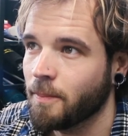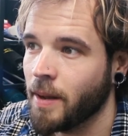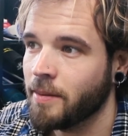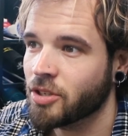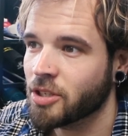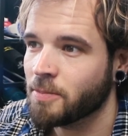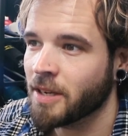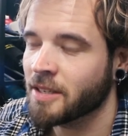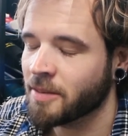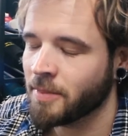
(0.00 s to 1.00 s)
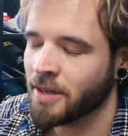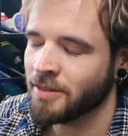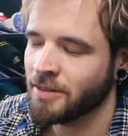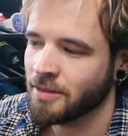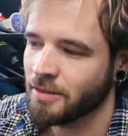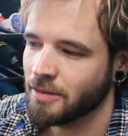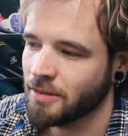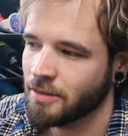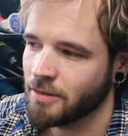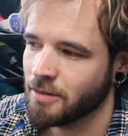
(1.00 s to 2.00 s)
Maybe it's just because I've been
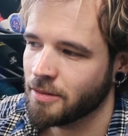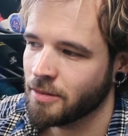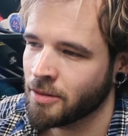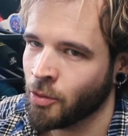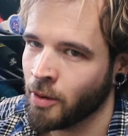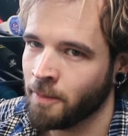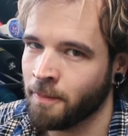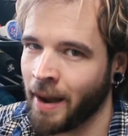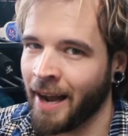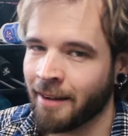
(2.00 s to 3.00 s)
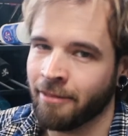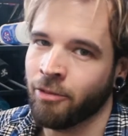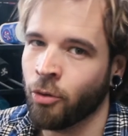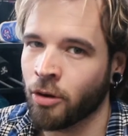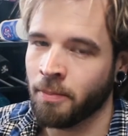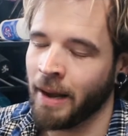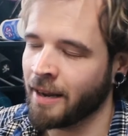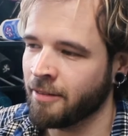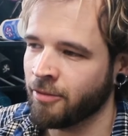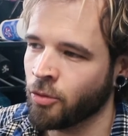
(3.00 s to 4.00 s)
going back and forth,
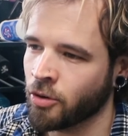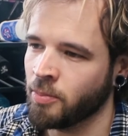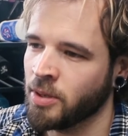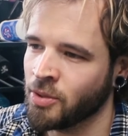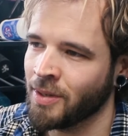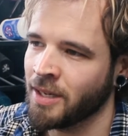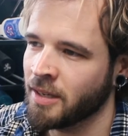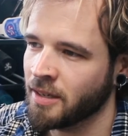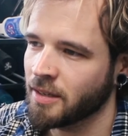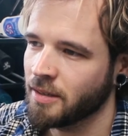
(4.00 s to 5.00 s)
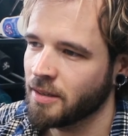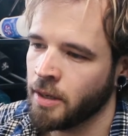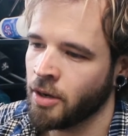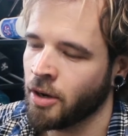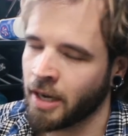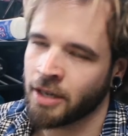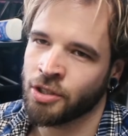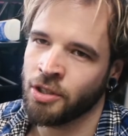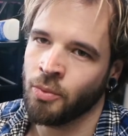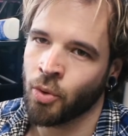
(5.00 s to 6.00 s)
back and forth between it and not
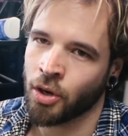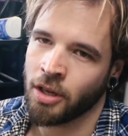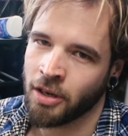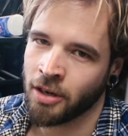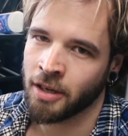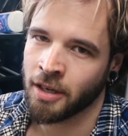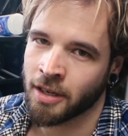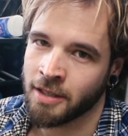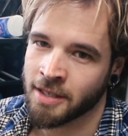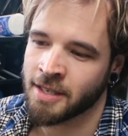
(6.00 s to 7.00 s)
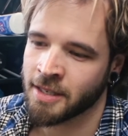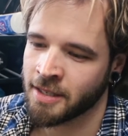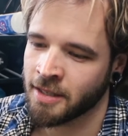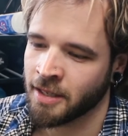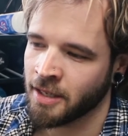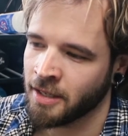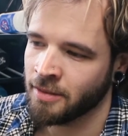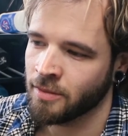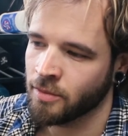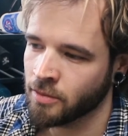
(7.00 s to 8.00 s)
actually working on it consistently and